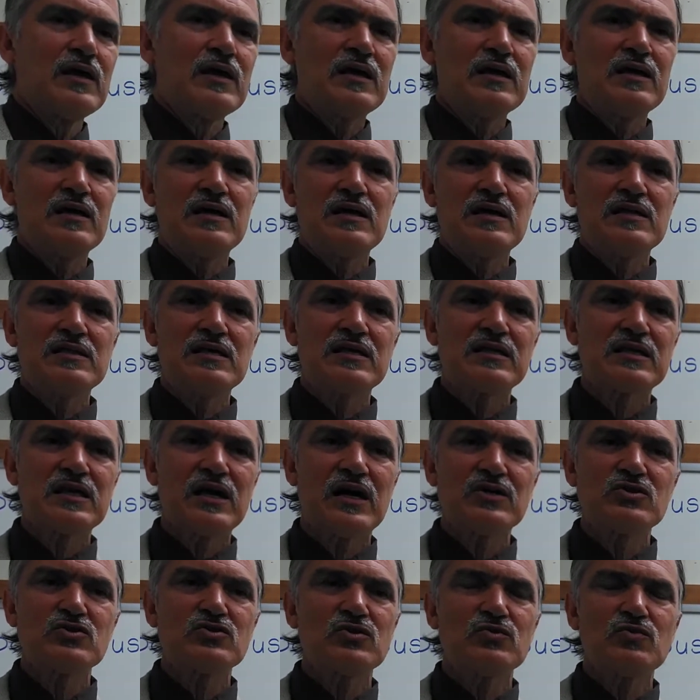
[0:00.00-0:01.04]
in this
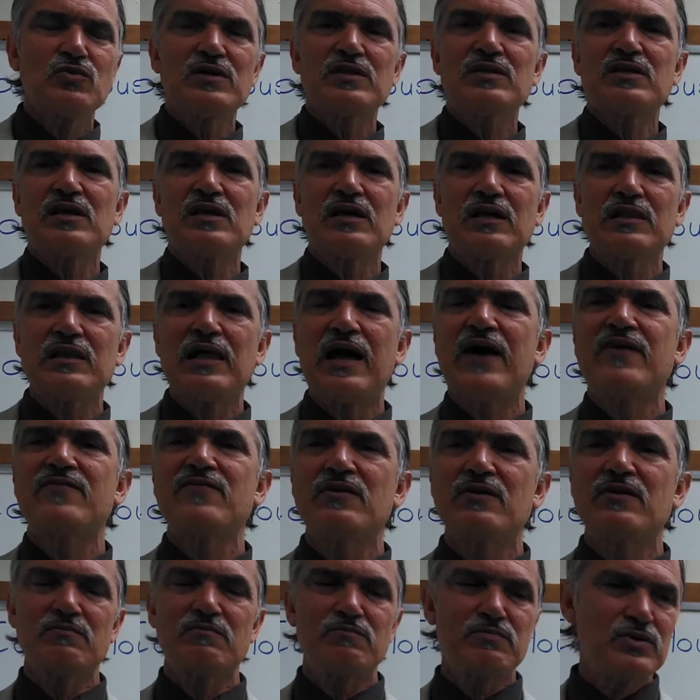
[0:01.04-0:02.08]
country we see a lot
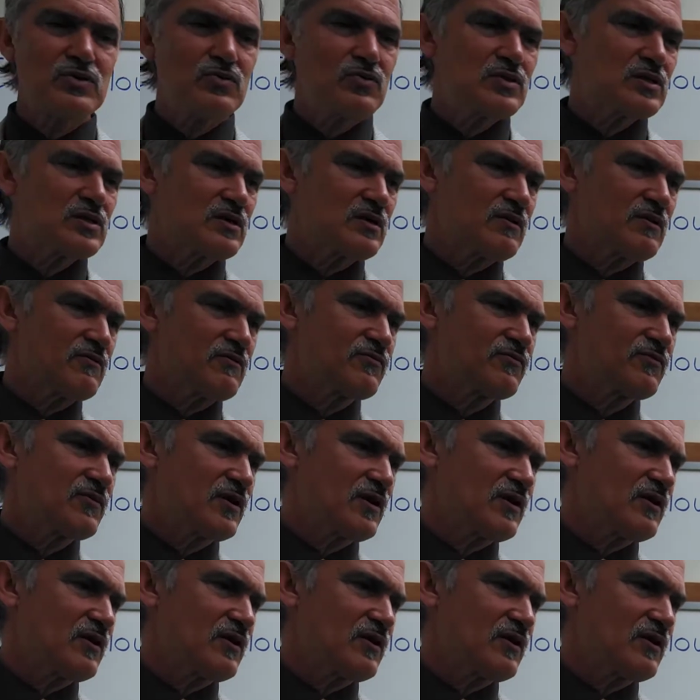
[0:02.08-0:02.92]
abuse of